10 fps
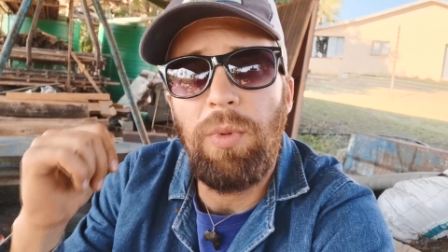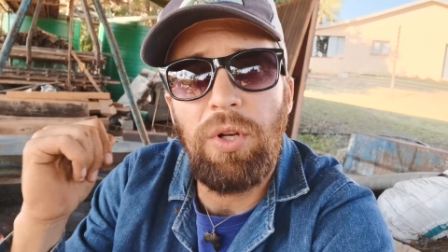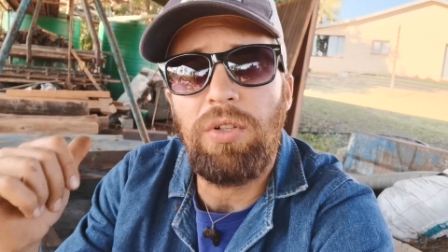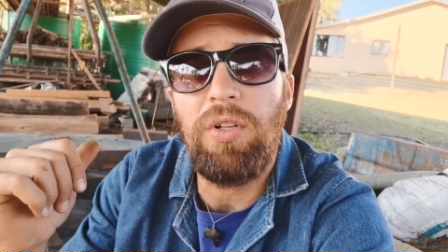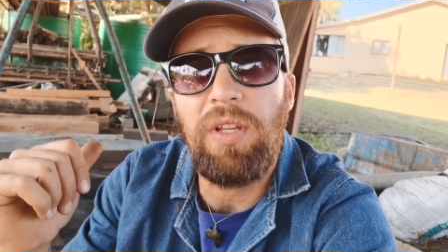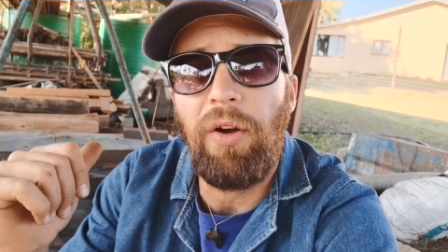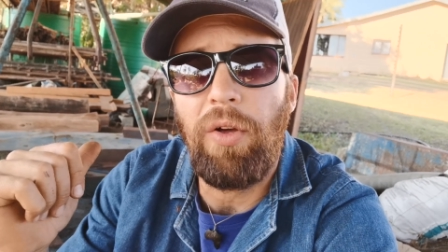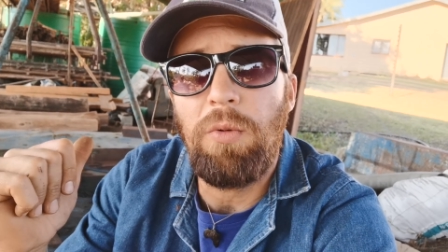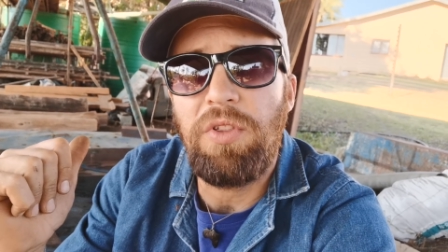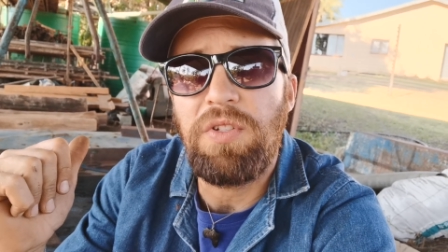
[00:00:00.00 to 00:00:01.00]
We're not going to carry
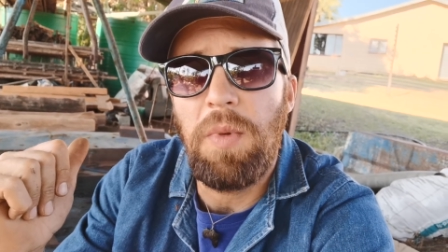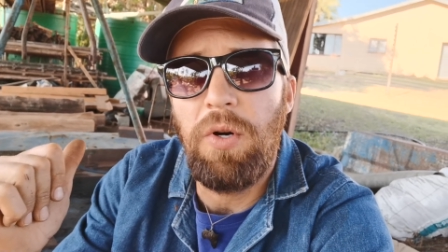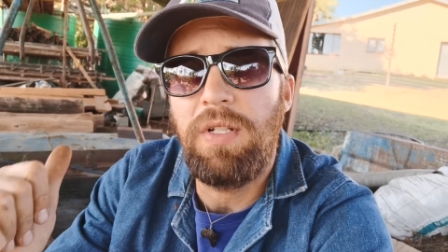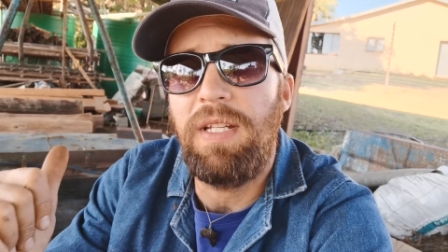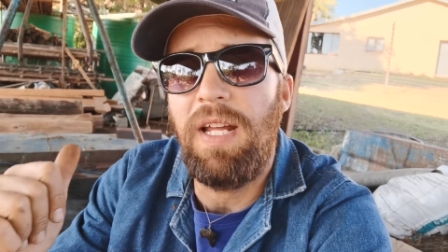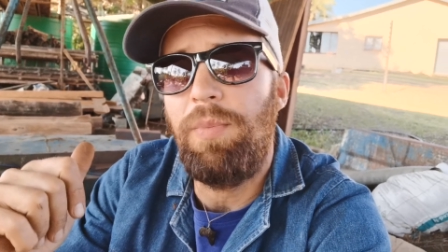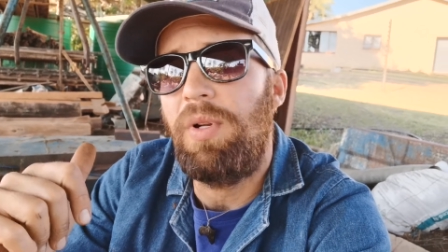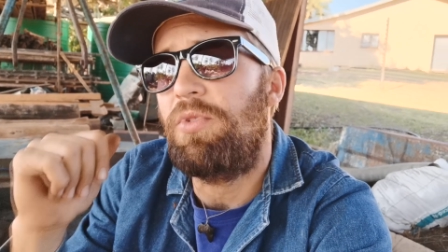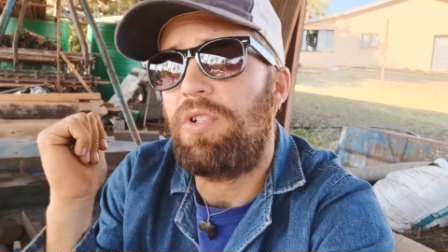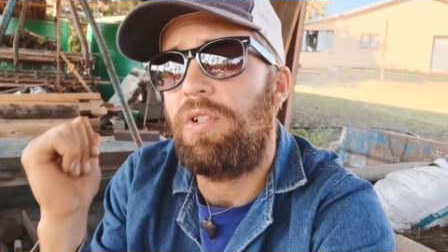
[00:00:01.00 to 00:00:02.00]
on with this mode today, but
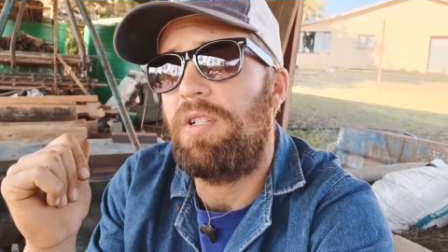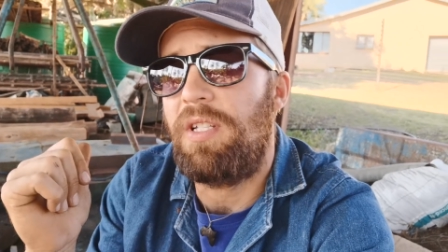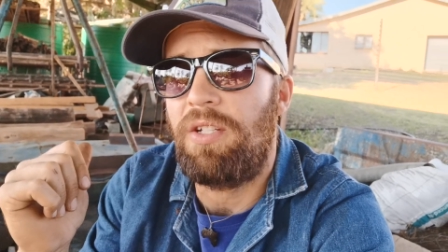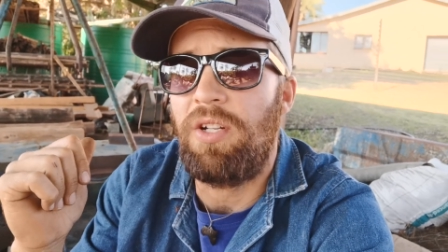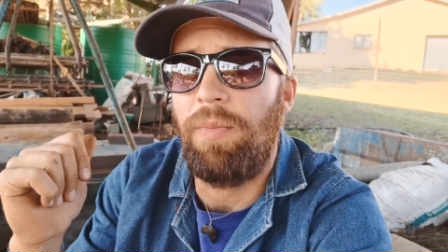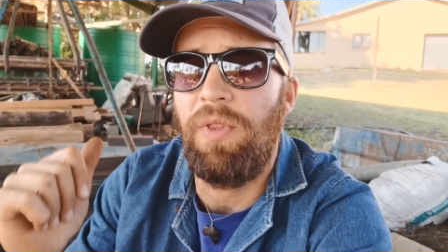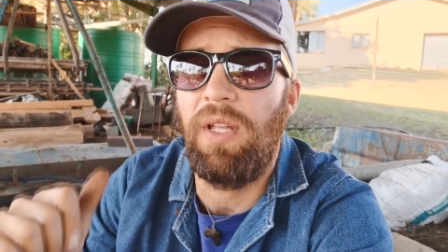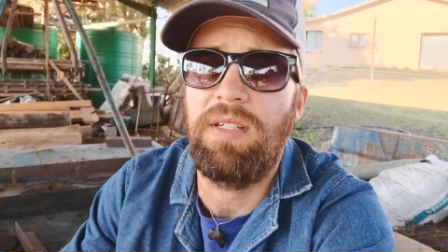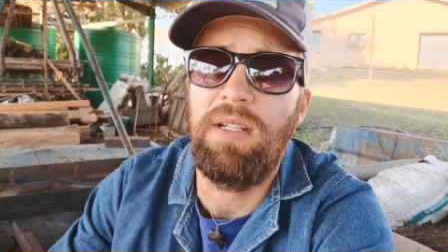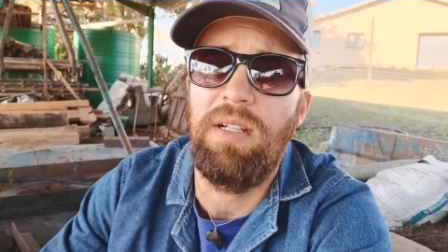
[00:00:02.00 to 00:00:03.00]
I'm just going to touch up
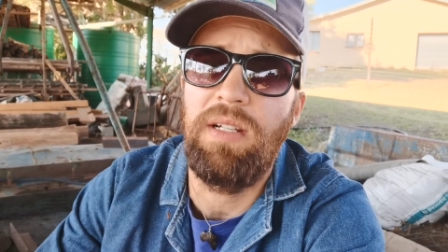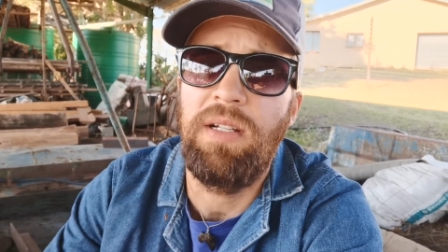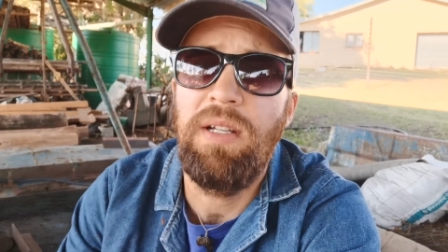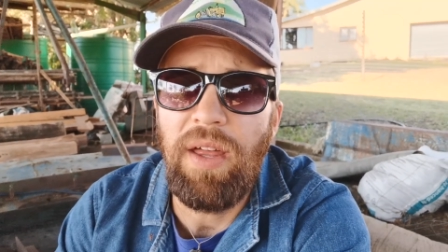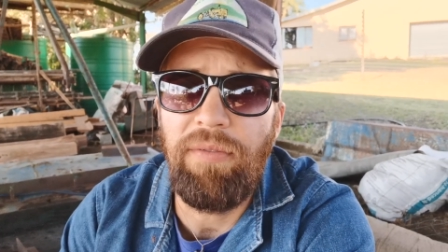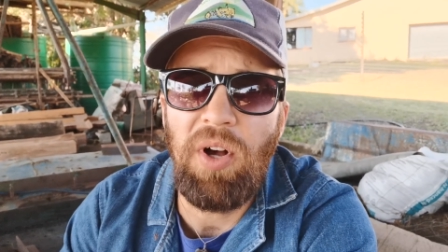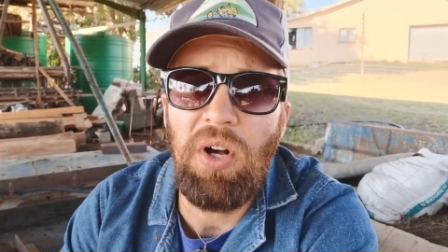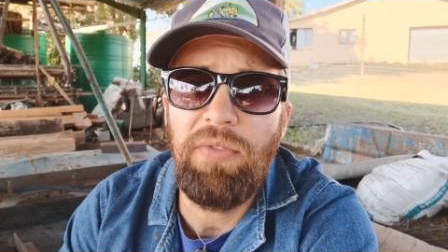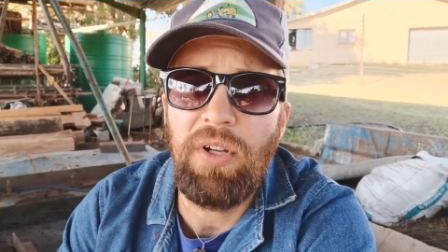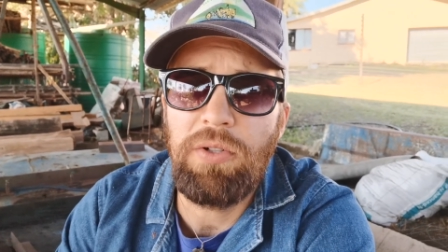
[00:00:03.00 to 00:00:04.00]
that uh, that
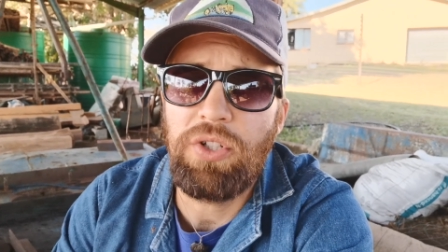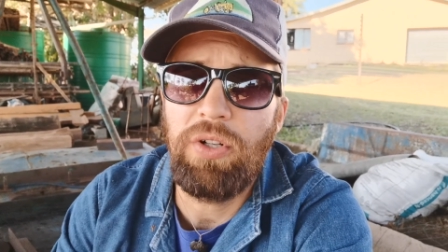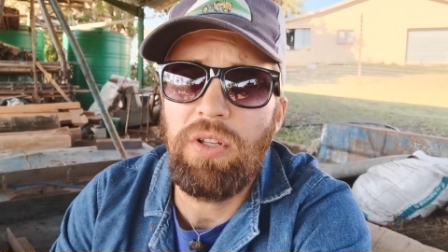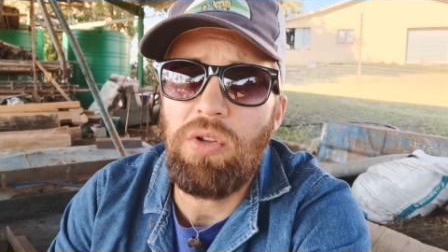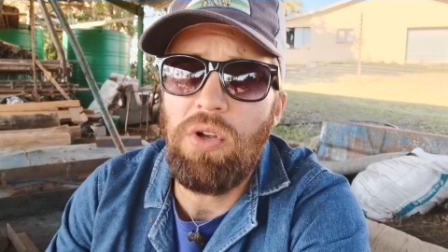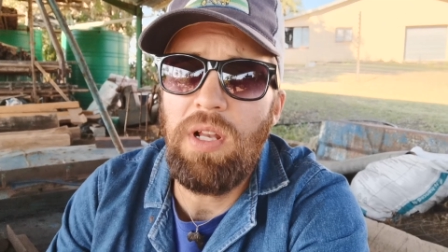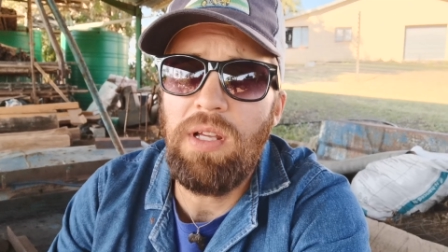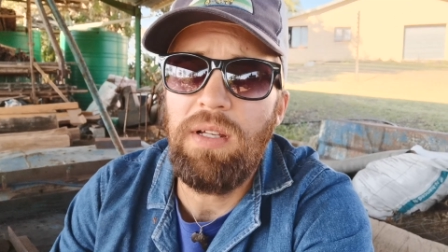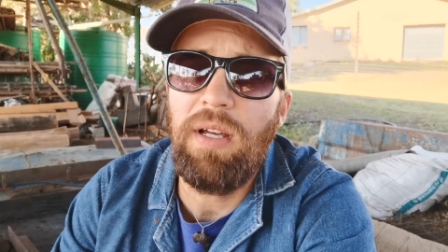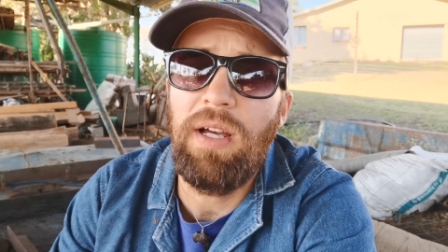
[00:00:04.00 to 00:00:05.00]
valve that I was showing you
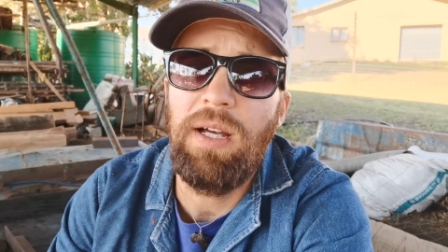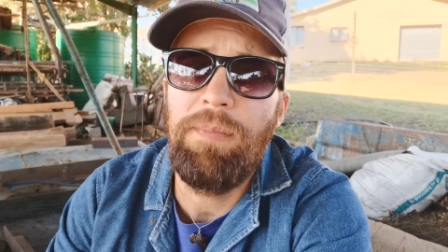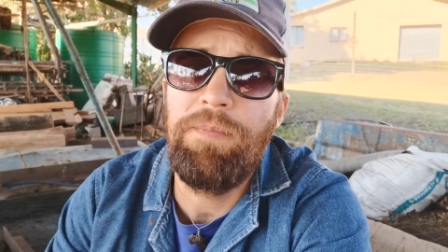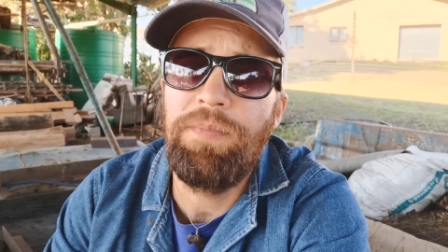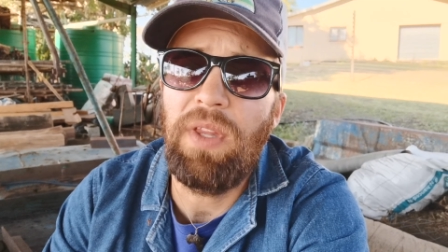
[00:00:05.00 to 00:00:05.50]
earlier. Um,